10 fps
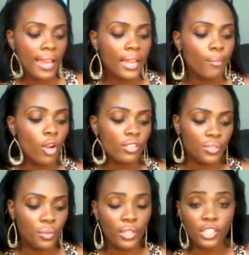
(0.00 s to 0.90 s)
I'm also
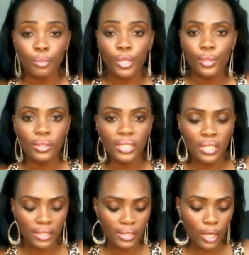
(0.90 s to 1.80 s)
going to be using
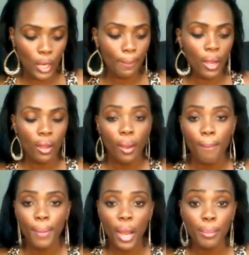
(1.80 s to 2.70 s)
some
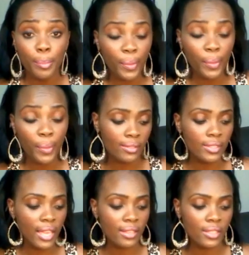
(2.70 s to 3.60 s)
bobby pins,
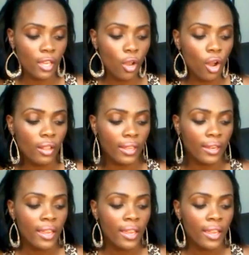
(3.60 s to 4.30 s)
as they call it.